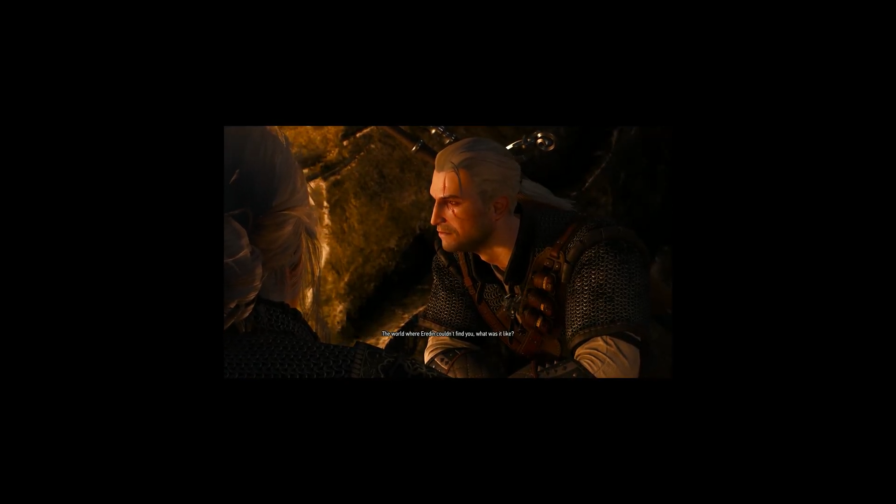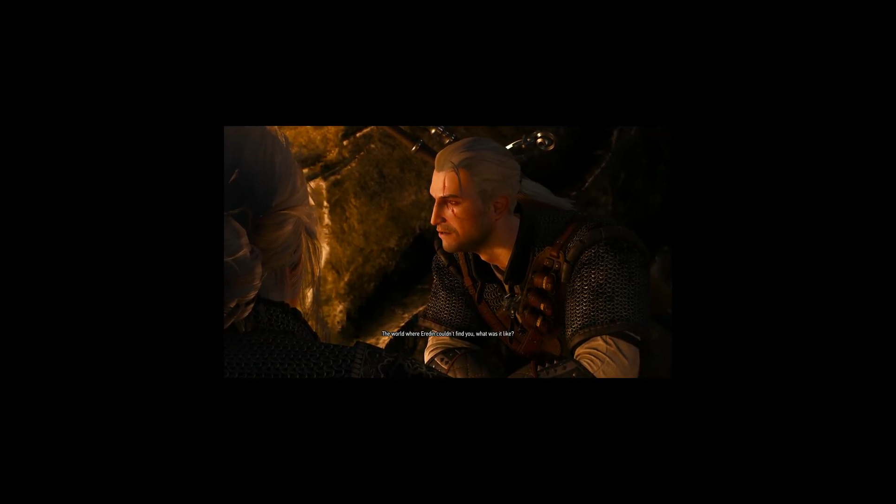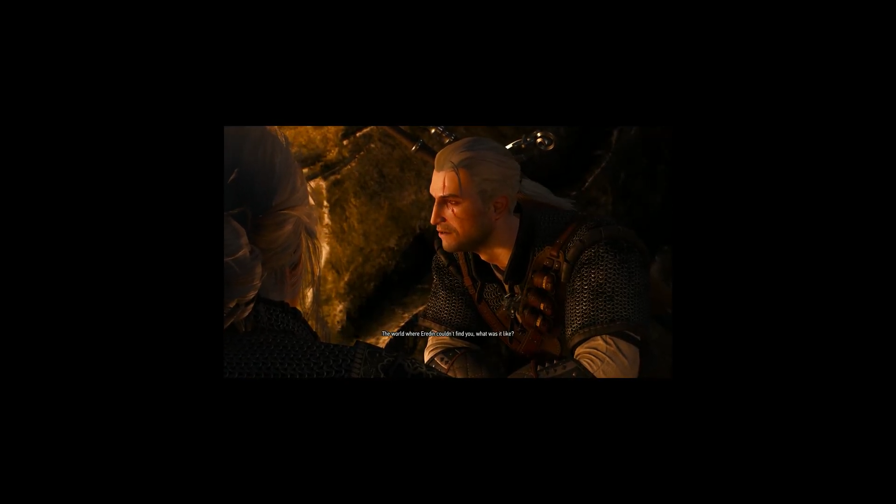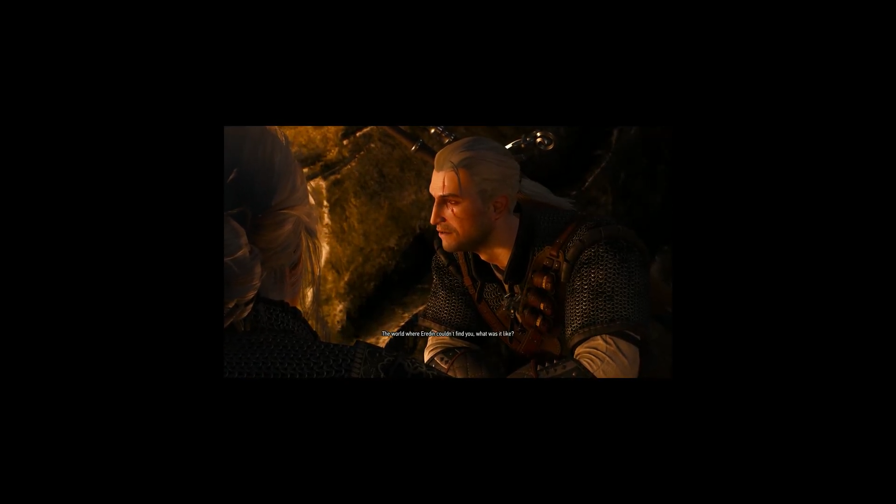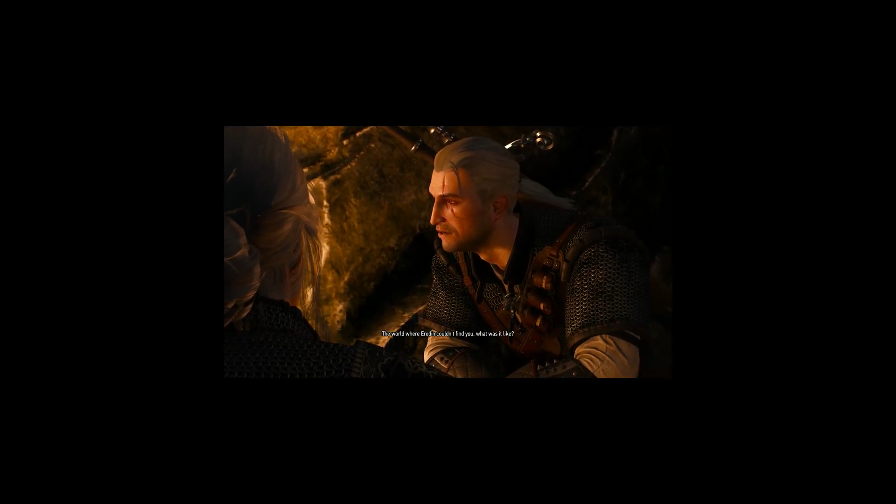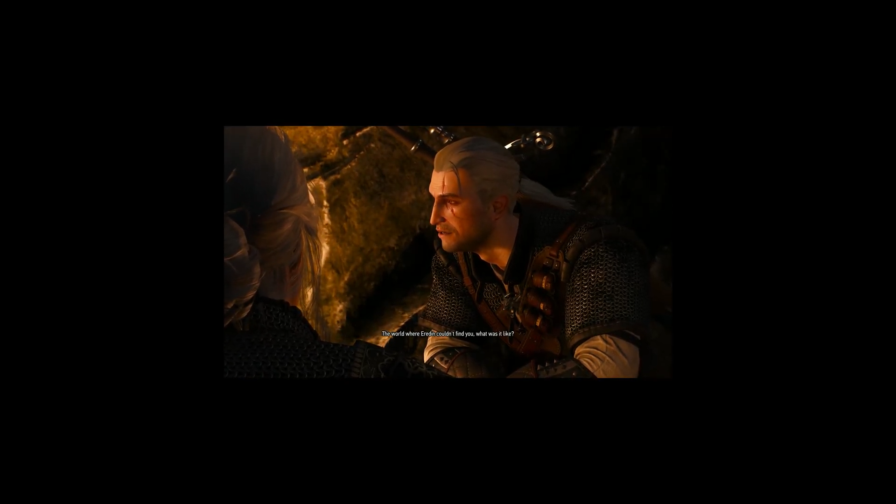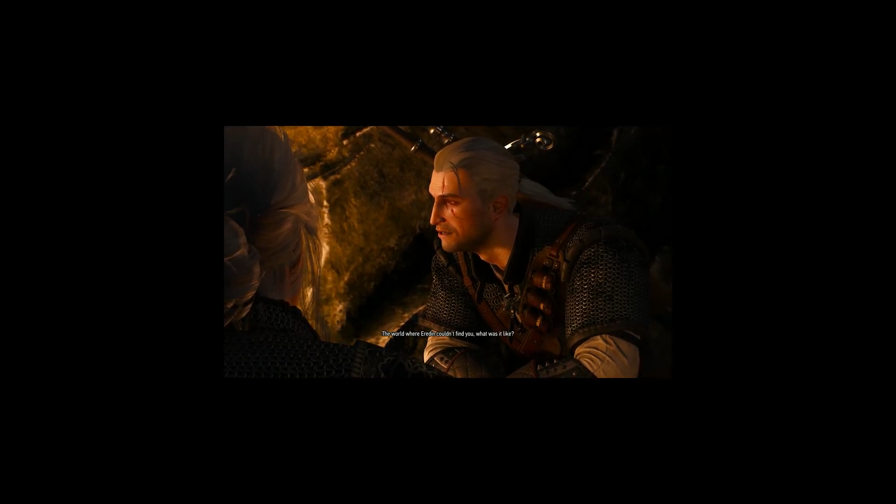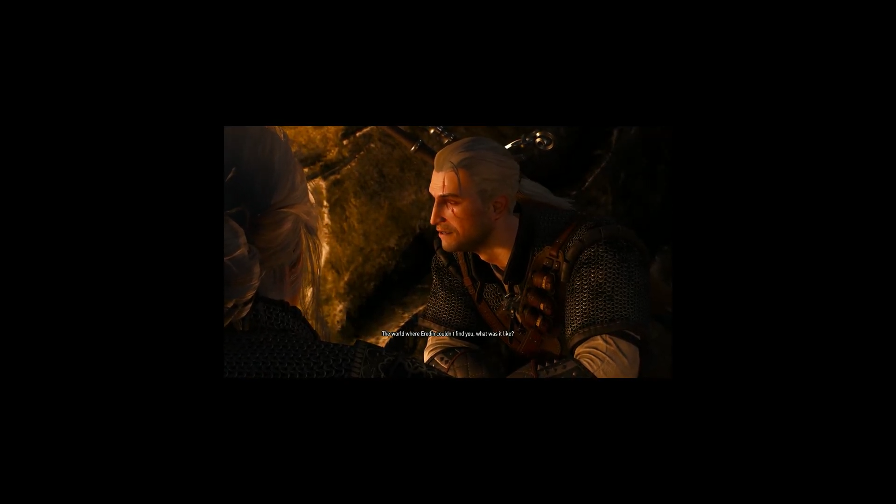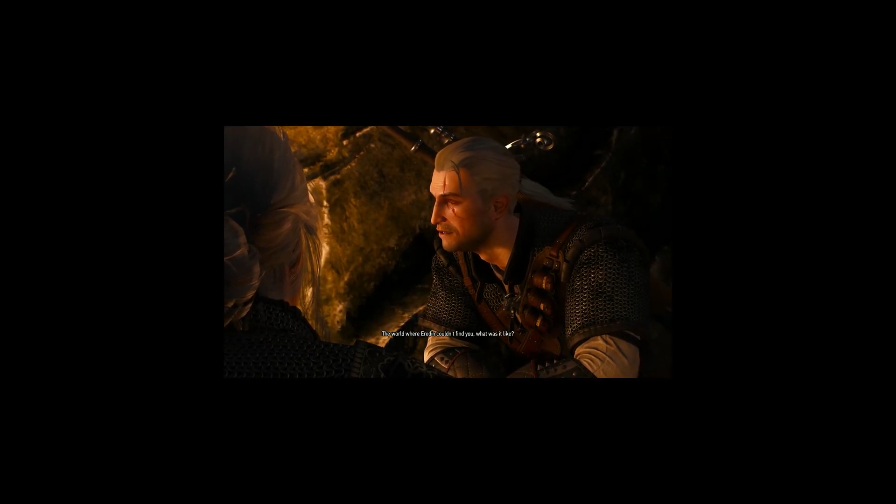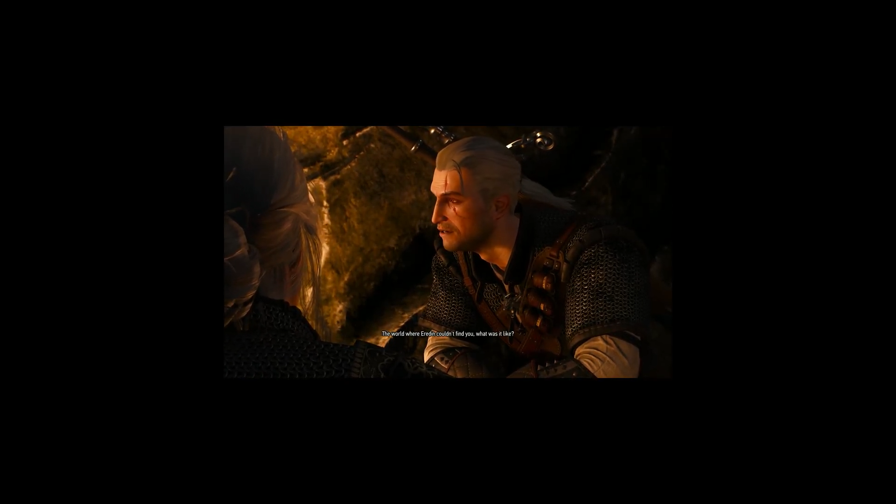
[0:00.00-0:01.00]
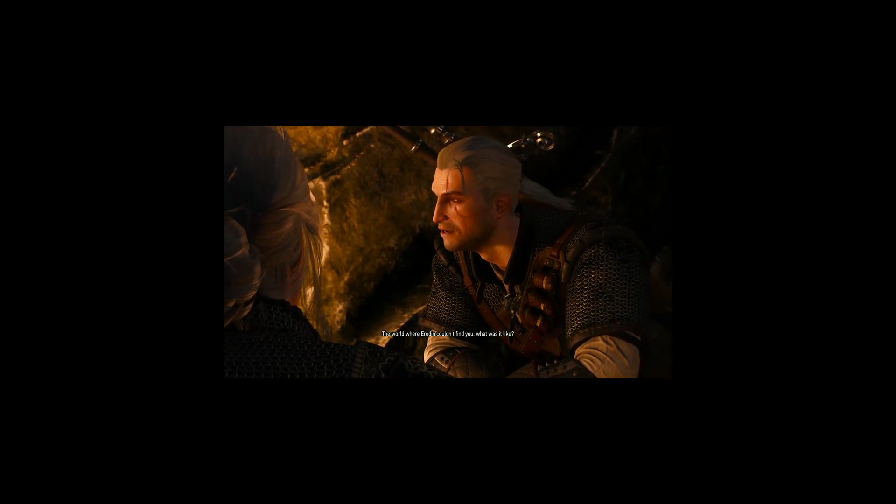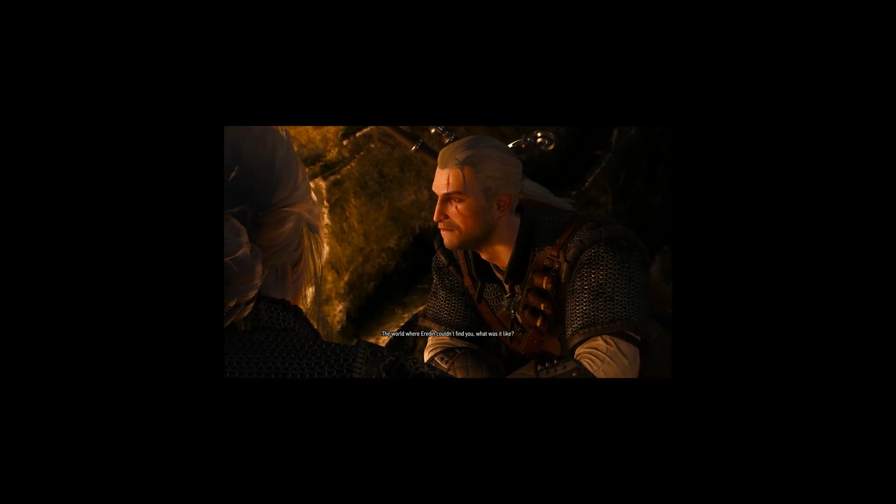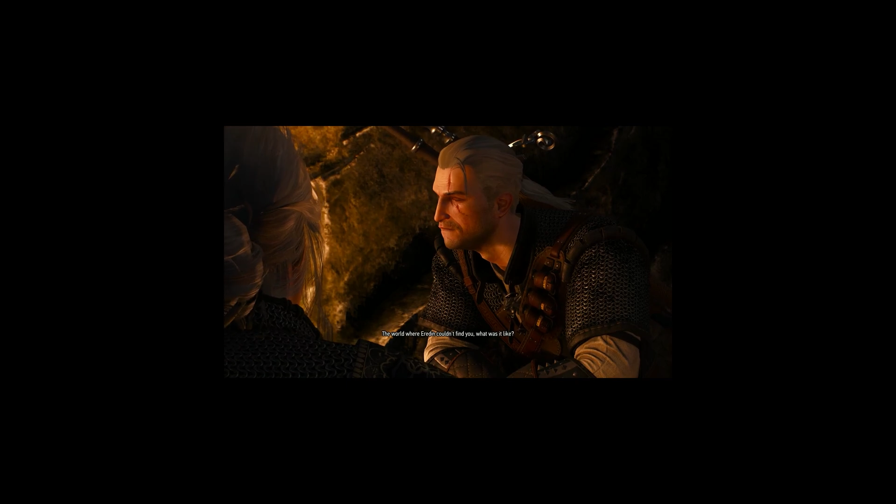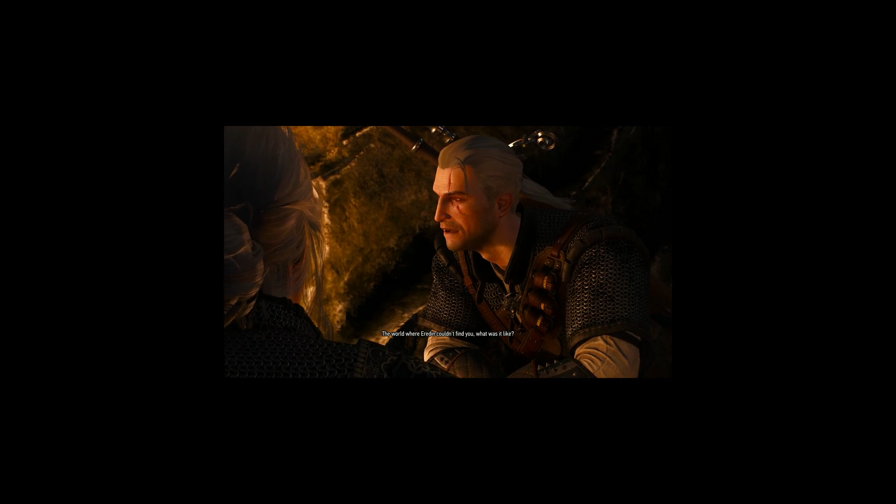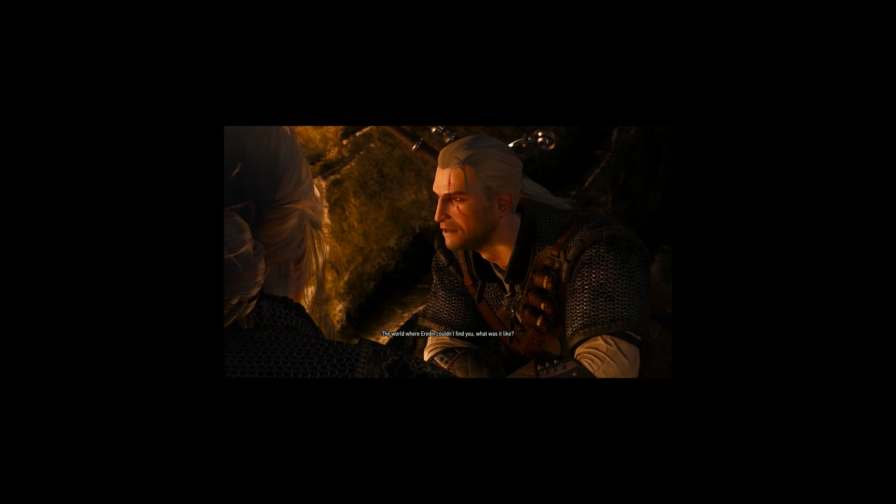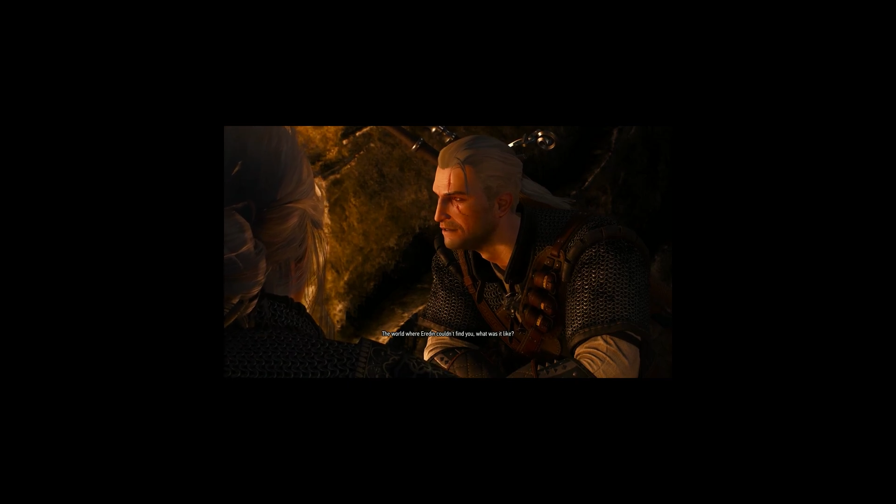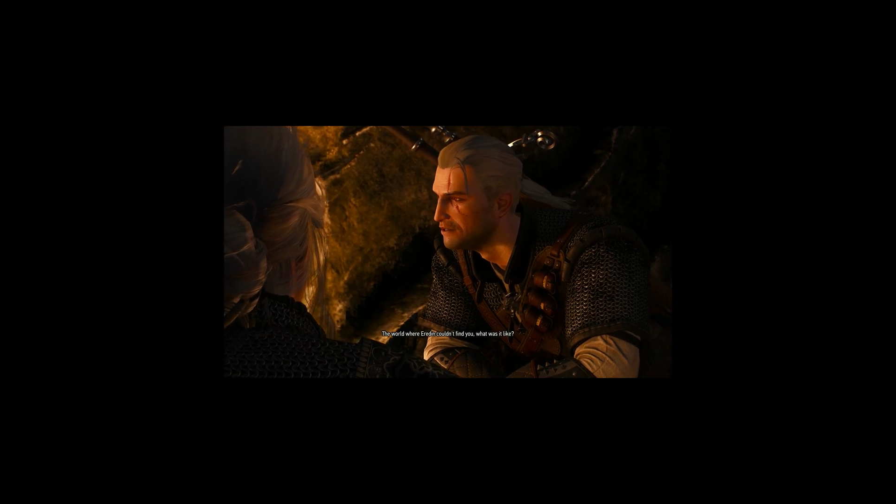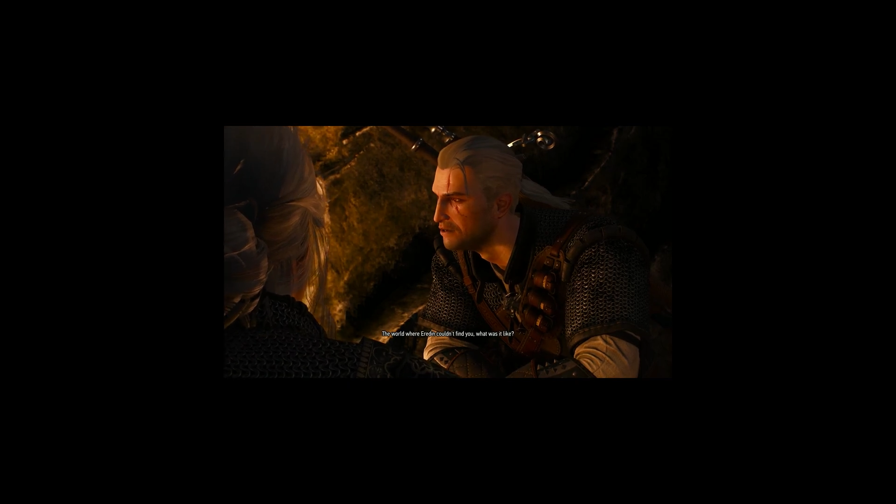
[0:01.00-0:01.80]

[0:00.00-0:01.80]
The world where Eredin couldn't find